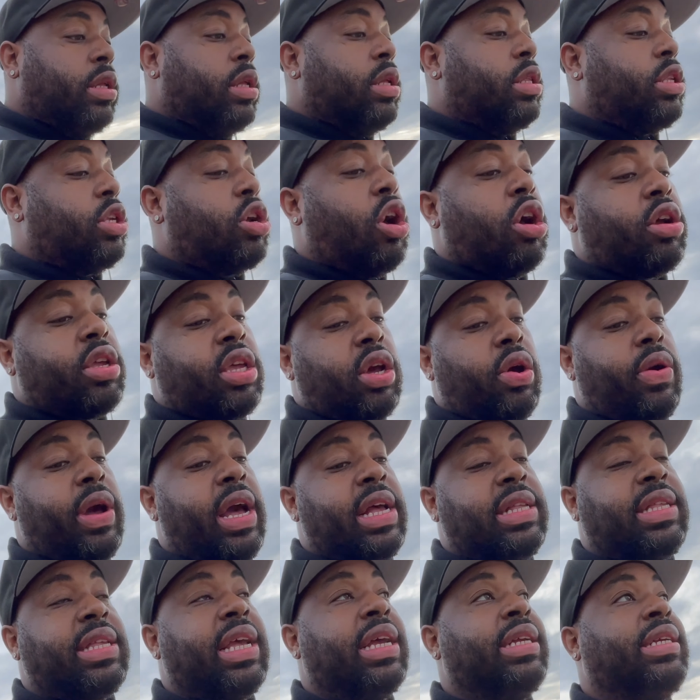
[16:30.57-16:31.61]
Talk your
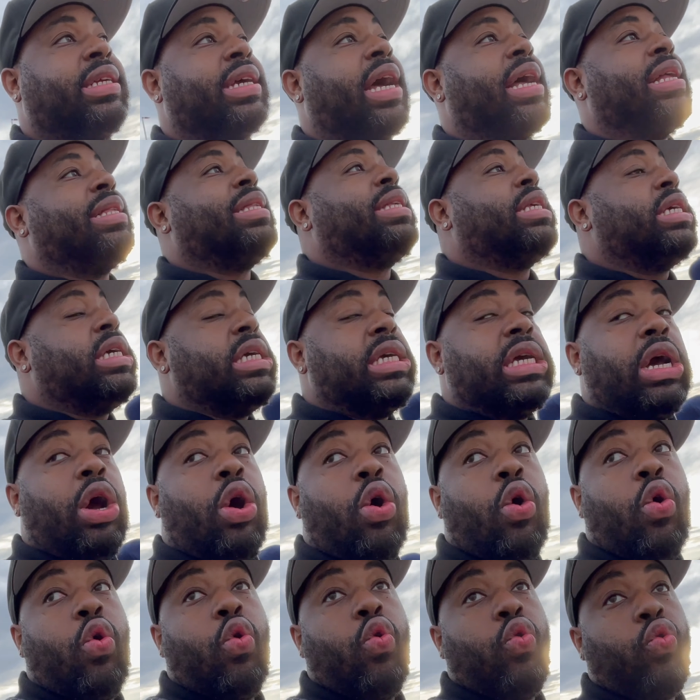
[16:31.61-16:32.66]
SHIT
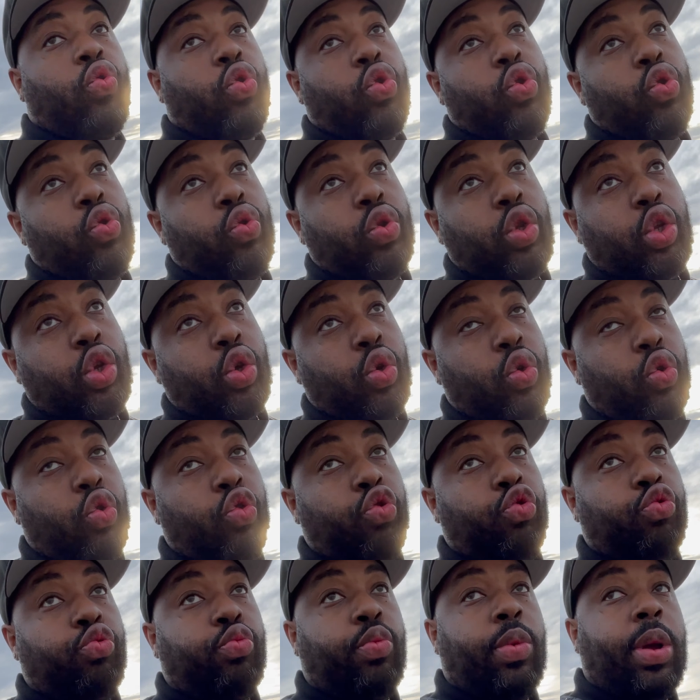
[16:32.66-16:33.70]
on
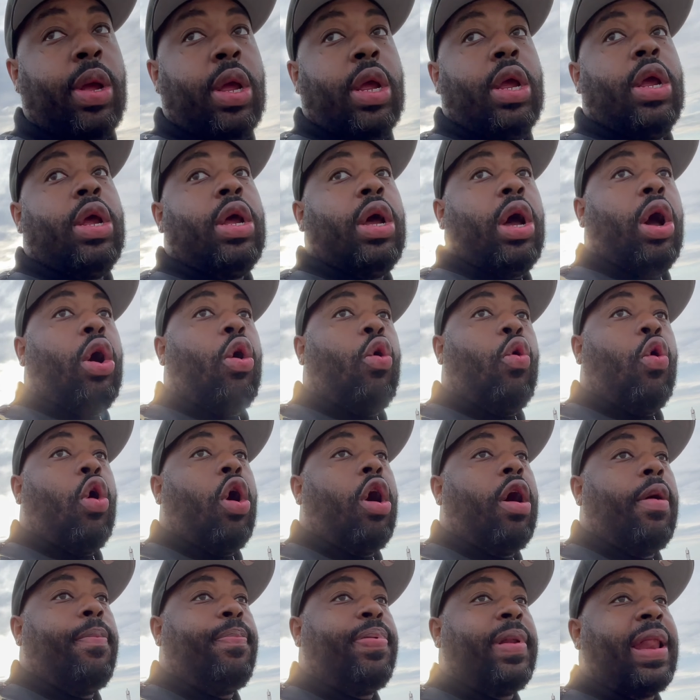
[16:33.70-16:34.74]
YouTube, on
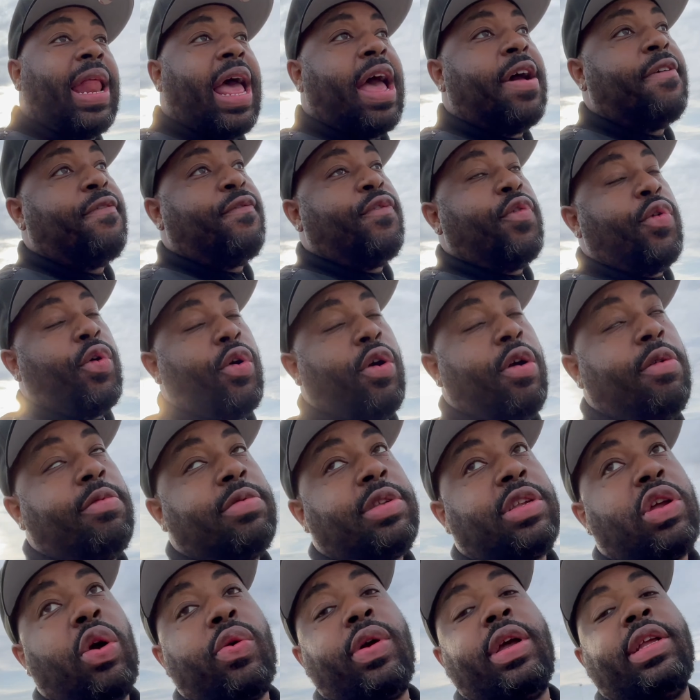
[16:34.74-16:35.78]
all platforms.
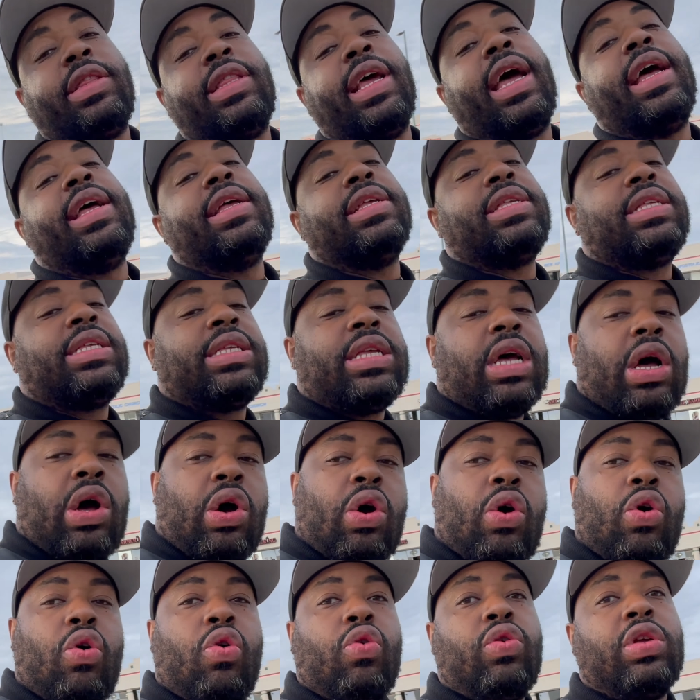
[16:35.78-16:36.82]
Go get that
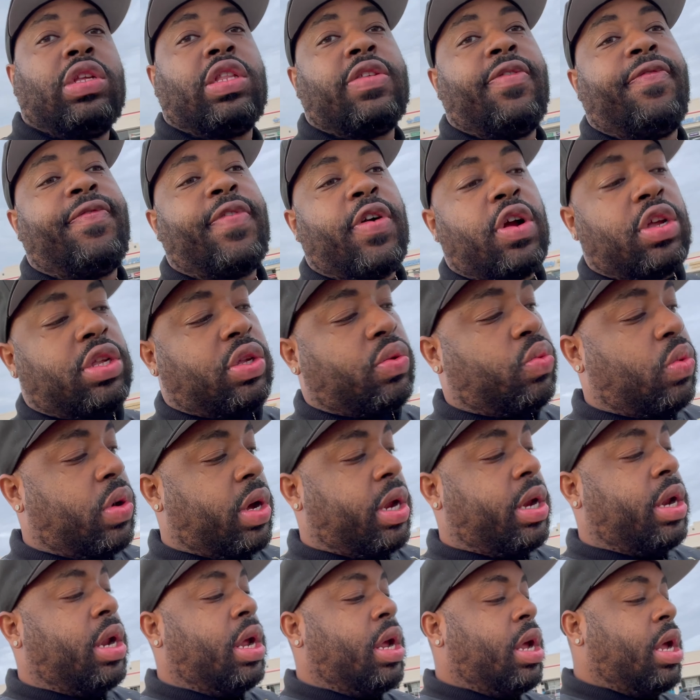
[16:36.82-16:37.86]
song. It's the first
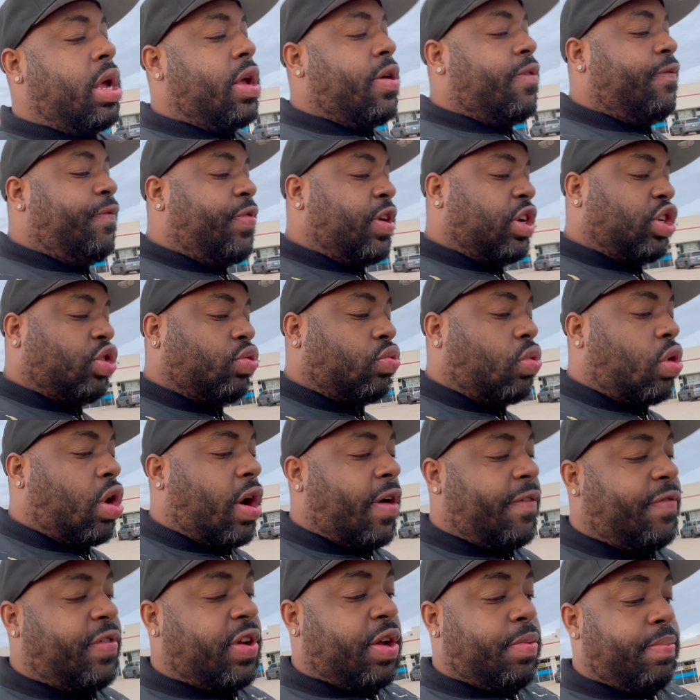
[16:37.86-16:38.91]
one visual
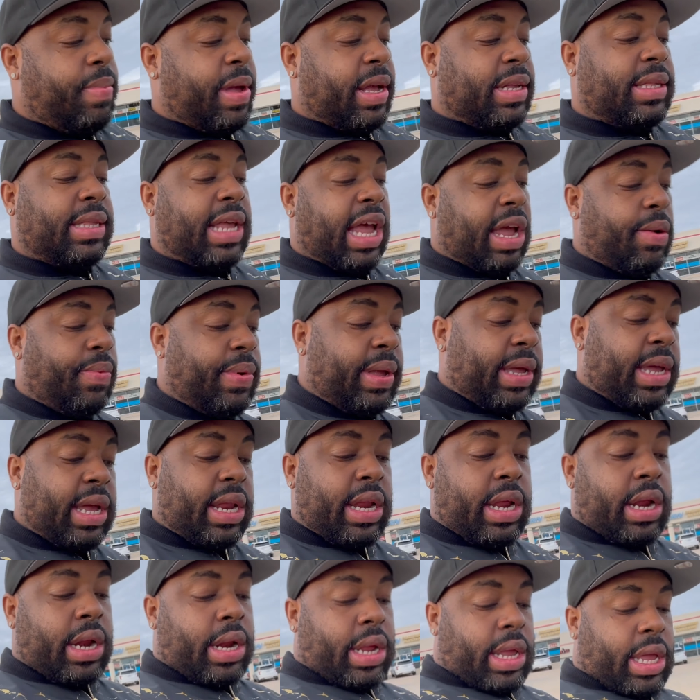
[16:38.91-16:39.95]
off of the mixtape. We getting
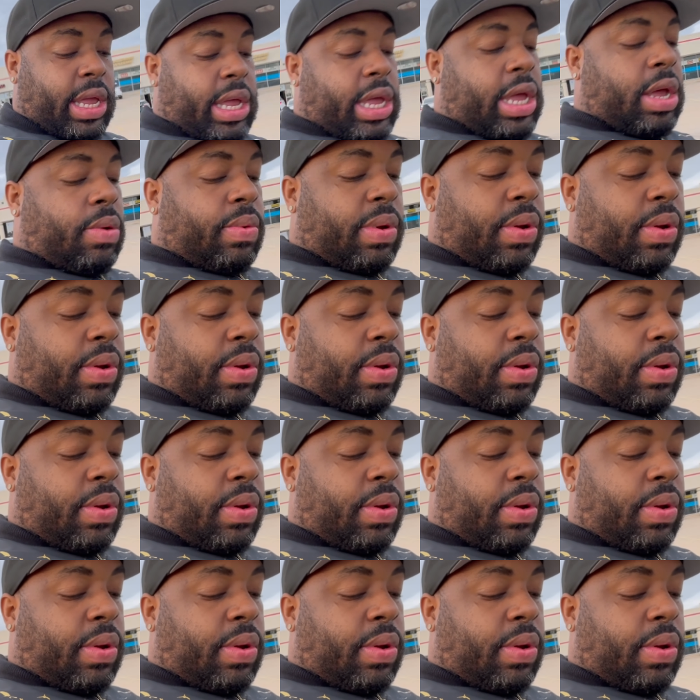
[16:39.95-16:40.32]
it in.